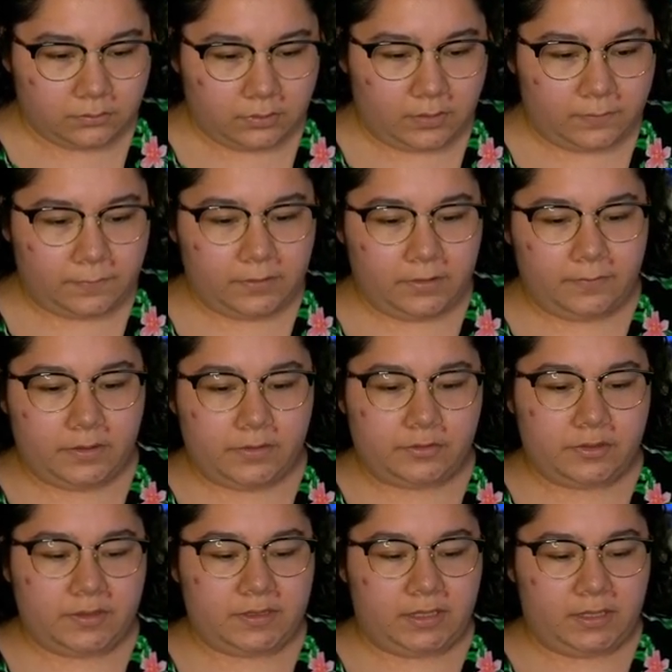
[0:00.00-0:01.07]
Like for the real
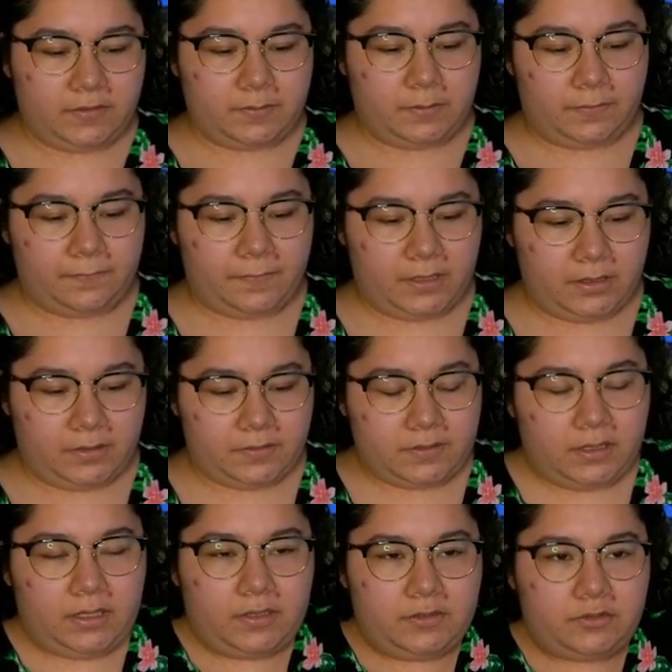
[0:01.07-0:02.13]
trees, I think it's more fitting because
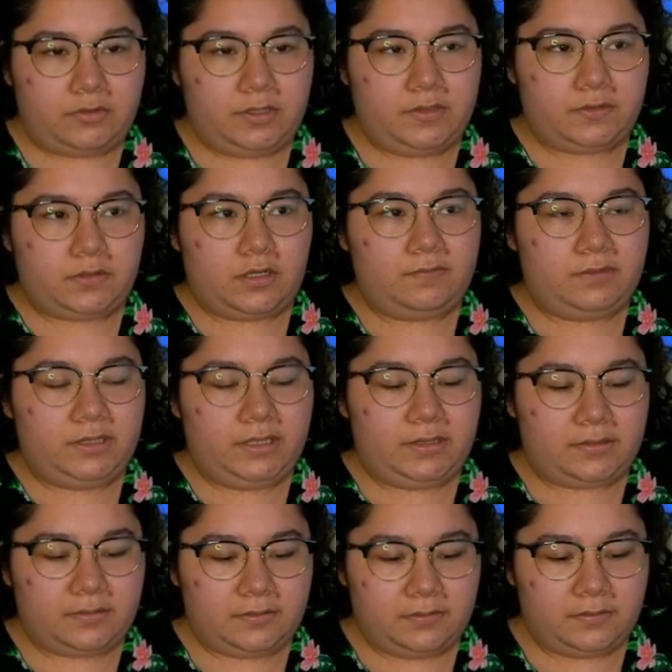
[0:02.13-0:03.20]
like a tree skirt would like
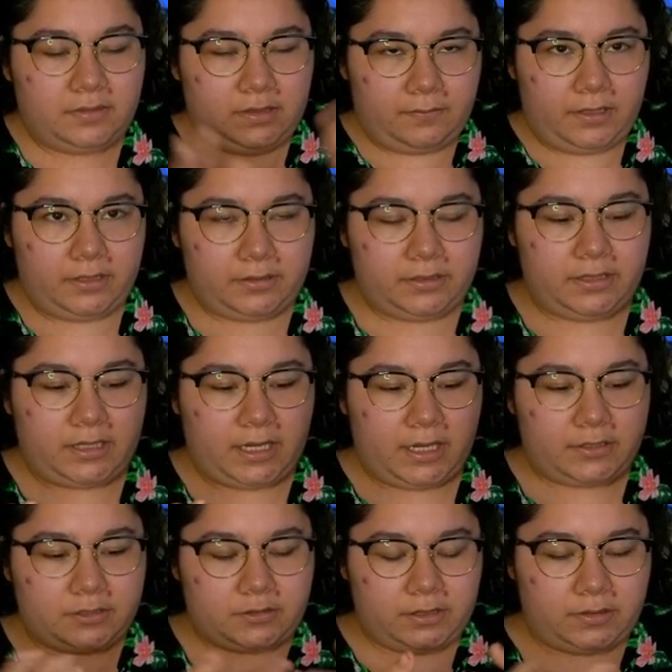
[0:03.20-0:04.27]
theoretically
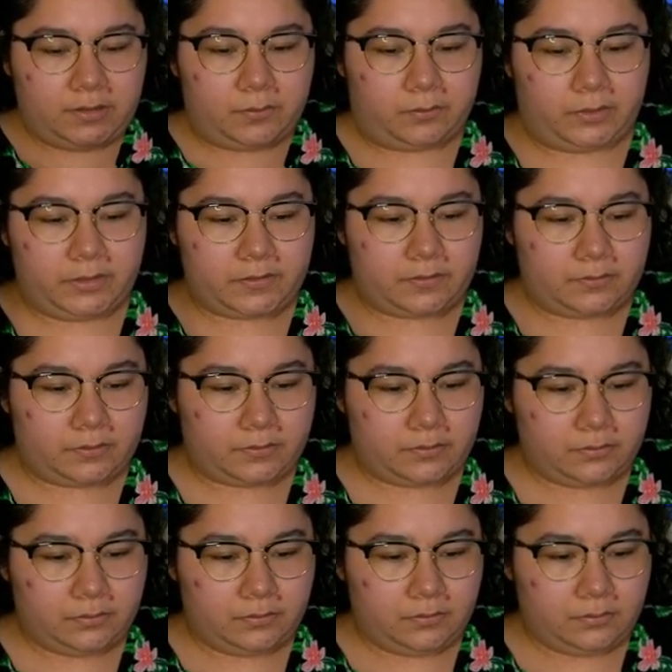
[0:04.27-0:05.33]
catch like the bristles
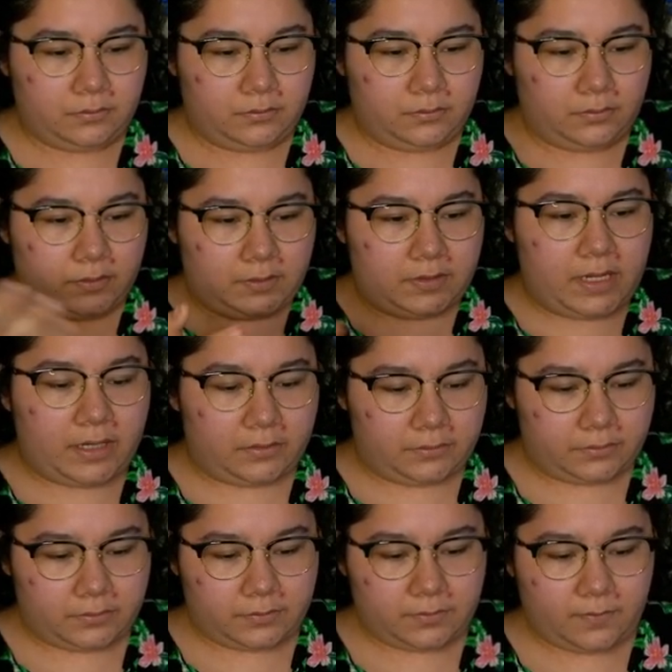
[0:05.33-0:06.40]
or the
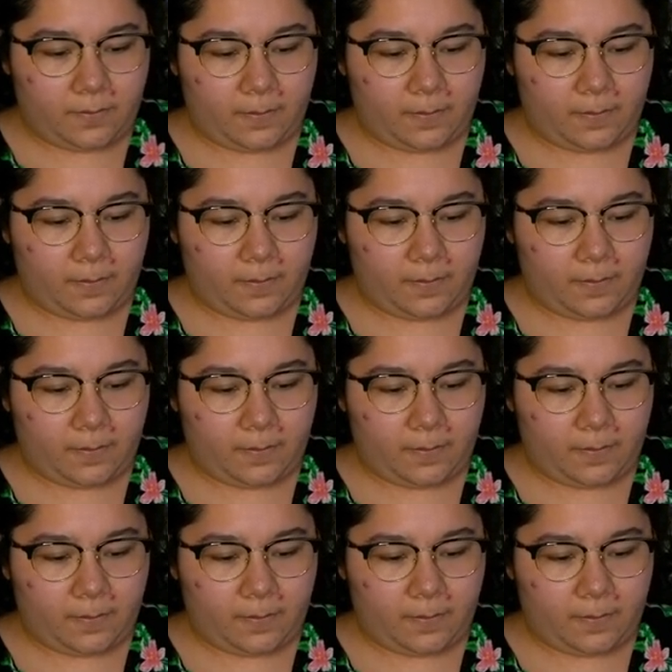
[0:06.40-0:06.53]
nettles.